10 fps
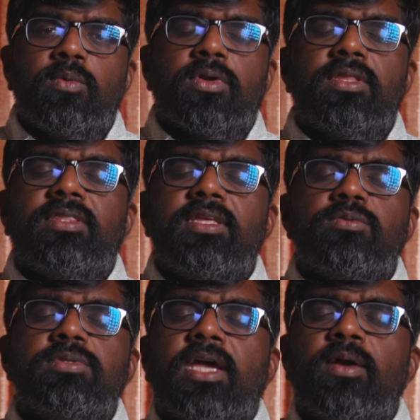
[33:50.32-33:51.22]
one of the things
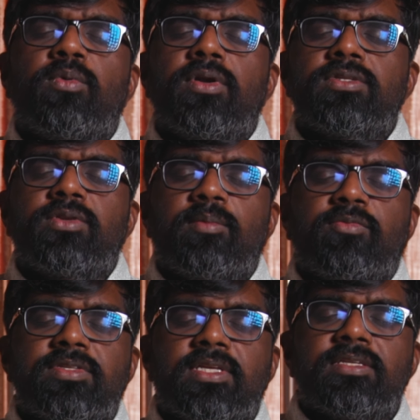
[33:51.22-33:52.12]
which I want us to
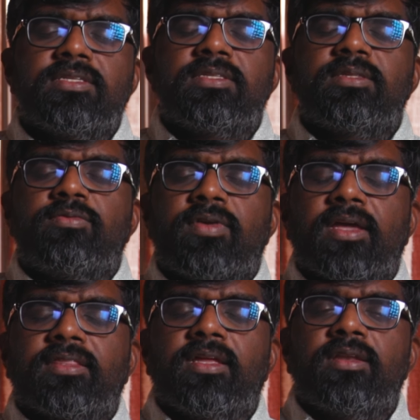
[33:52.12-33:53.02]
emphasize is the
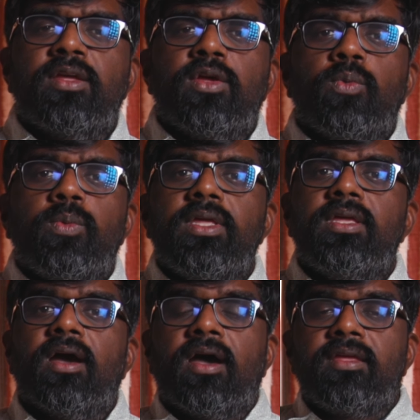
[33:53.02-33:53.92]
fact that
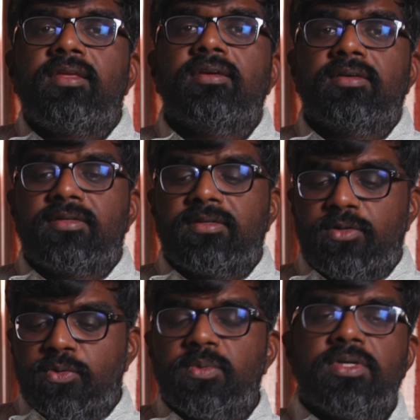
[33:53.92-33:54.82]
we are here
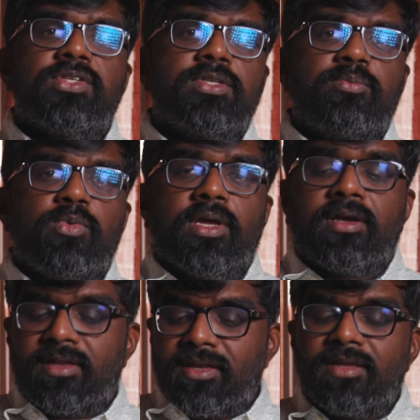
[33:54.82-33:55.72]
to worship. We are
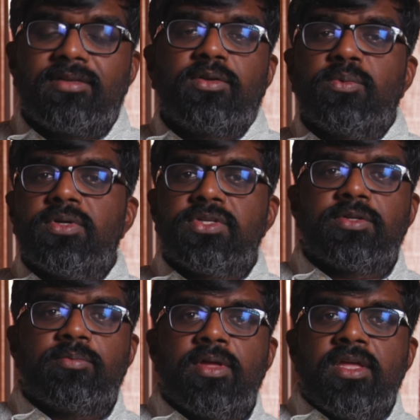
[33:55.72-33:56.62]
created to
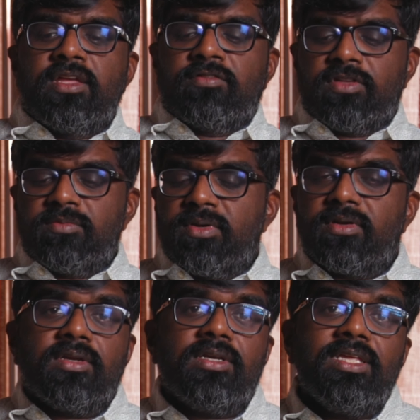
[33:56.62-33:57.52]
worship. We've been
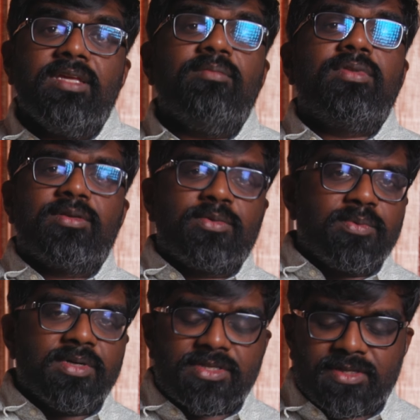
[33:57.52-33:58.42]
redeemed to
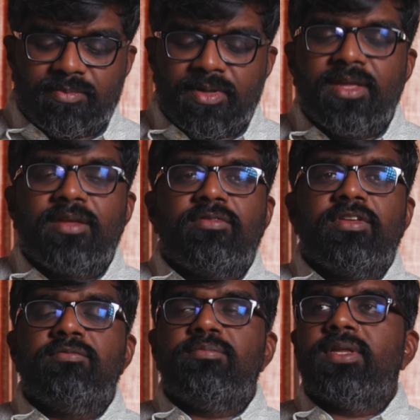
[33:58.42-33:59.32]
worship.
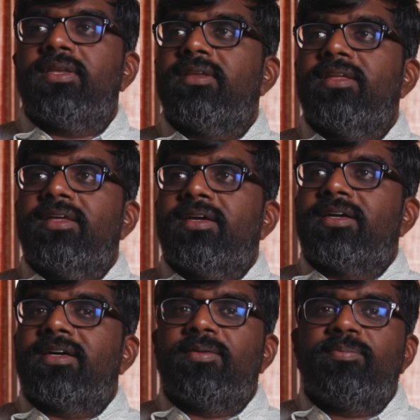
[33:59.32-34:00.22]
We've been,
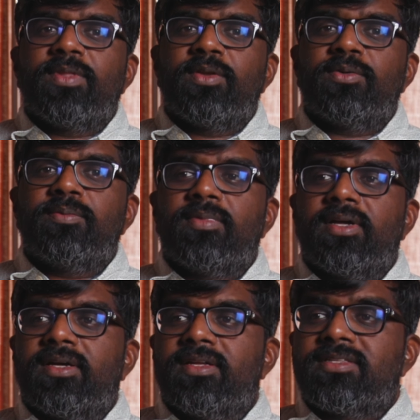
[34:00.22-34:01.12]
um, you know,
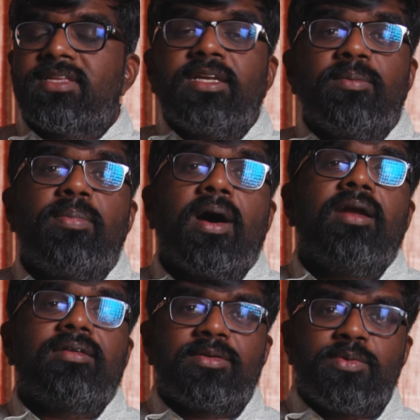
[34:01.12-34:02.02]
uh, set
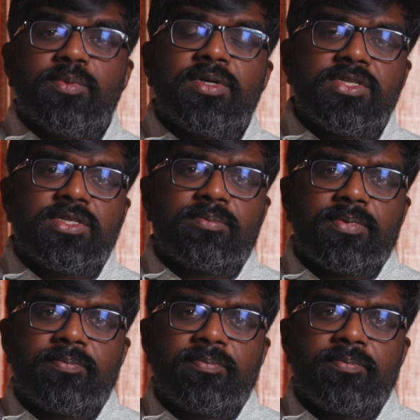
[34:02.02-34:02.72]
apart to worship.